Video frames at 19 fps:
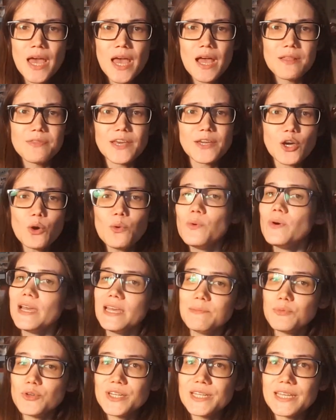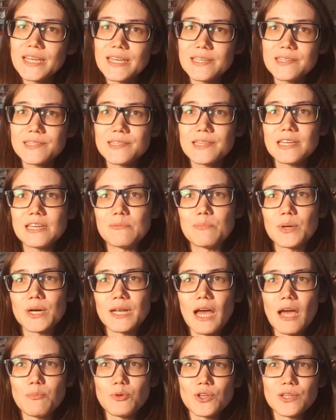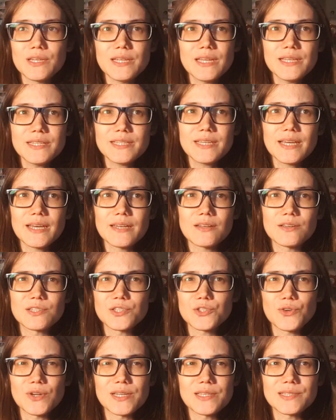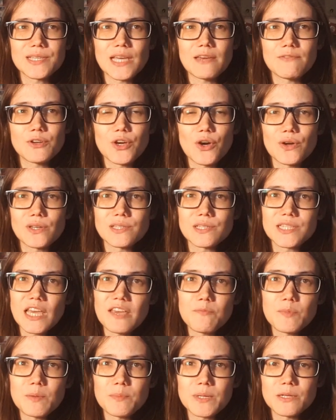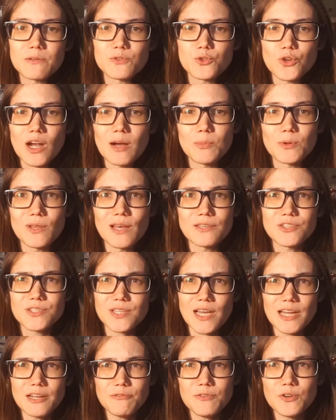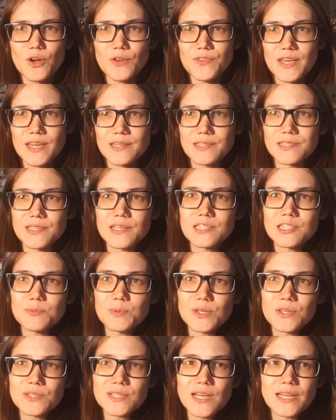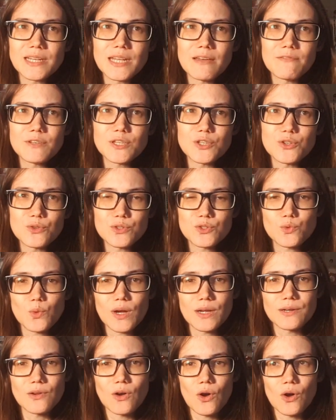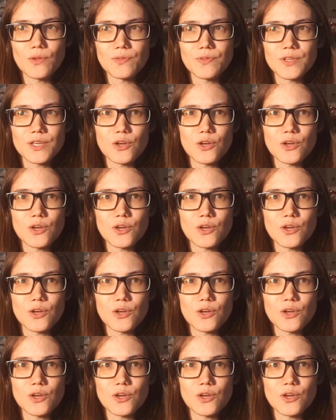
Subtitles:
They go away pretty easily, but I probably need to get a screensaver going to save me a bit of trouble. I just kind of forgot they exist because I never used one on the